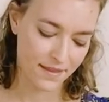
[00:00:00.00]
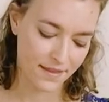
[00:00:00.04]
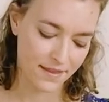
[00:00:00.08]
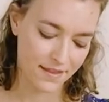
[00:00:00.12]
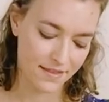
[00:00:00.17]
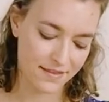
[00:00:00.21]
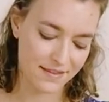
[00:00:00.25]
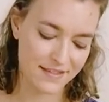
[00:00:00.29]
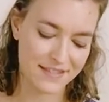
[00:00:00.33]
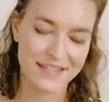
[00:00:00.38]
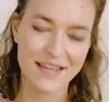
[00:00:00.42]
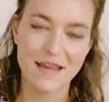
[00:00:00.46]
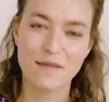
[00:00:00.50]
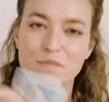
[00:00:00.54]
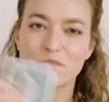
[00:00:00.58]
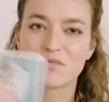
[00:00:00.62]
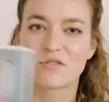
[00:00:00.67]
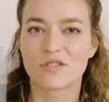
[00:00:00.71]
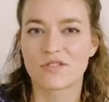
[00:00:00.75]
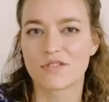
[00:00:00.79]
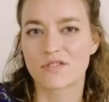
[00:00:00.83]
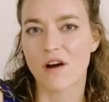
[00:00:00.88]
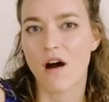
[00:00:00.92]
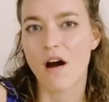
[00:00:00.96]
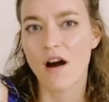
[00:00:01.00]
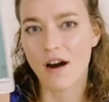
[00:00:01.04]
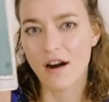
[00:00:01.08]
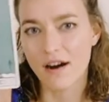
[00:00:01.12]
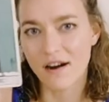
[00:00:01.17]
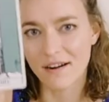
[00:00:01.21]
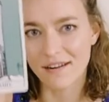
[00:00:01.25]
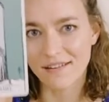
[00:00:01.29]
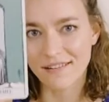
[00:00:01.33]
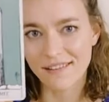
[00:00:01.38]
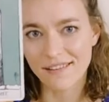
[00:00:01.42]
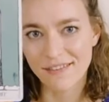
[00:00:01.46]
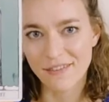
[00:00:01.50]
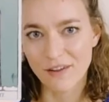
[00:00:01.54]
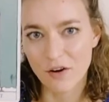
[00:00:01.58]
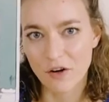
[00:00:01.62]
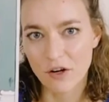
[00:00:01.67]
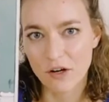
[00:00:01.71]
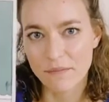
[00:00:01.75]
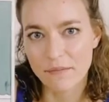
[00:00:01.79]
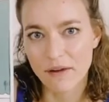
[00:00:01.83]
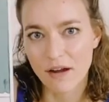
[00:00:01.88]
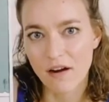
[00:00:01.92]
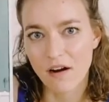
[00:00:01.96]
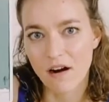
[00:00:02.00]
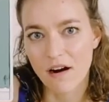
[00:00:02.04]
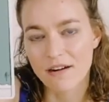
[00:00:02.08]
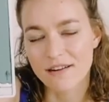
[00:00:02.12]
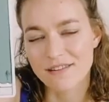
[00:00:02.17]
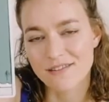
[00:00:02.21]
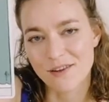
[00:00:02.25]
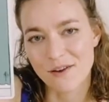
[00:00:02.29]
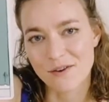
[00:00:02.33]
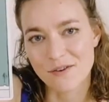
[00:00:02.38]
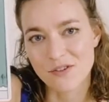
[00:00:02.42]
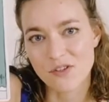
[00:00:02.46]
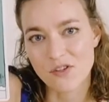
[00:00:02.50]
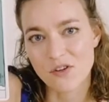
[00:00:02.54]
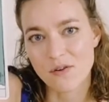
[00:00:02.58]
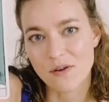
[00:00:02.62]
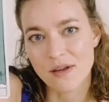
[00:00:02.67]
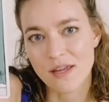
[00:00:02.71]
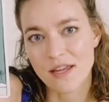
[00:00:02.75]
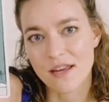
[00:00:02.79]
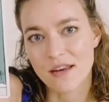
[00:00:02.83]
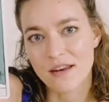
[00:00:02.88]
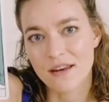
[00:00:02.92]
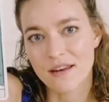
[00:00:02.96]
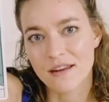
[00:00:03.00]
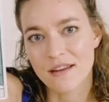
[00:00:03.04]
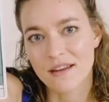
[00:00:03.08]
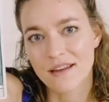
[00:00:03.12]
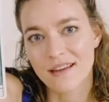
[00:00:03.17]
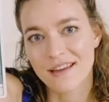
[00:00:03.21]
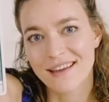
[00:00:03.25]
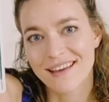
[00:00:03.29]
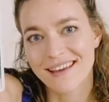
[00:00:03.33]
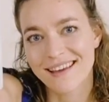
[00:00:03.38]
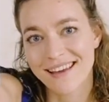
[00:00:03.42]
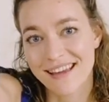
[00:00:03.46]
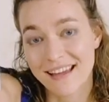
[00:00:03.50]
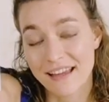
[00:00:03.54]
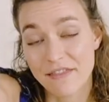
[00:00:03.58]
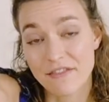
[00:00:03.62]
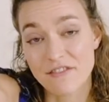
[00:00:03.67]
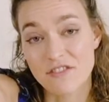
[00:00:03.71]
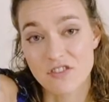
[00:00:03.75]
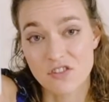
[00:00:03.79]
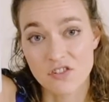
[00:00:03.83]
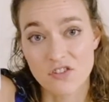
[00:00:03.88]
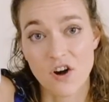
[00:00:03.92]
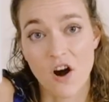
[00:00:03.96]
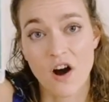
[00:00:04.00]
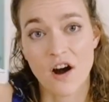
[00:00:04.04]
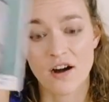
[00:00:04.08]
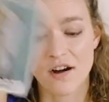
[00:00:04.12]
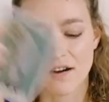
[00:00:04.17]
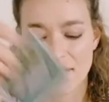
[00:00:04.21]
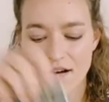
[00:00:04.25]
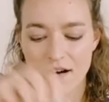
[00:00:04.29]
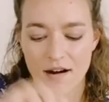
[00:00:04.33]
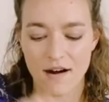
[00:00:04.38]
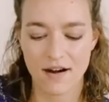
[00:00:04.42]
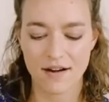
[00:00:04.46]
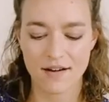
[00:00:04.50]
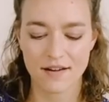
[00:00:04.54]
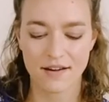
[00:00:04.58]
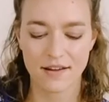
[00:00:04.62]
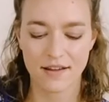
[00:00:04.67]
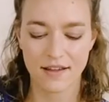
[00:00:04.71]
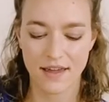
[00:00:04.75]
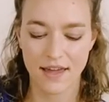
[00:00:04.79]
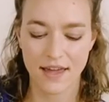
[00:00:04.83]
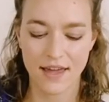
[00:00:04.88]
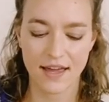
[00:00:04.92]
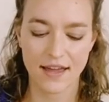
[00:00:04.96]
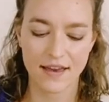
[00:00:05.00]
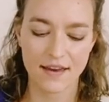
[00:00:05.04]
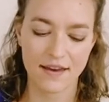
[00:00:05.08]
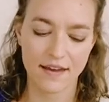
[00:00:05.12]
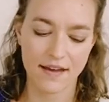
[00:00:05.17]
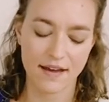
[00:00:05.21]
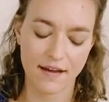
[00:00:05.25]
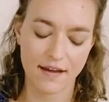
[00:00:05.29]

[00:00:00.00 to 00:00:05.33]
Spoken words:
The same star in the Hermit card is also in the Star card, and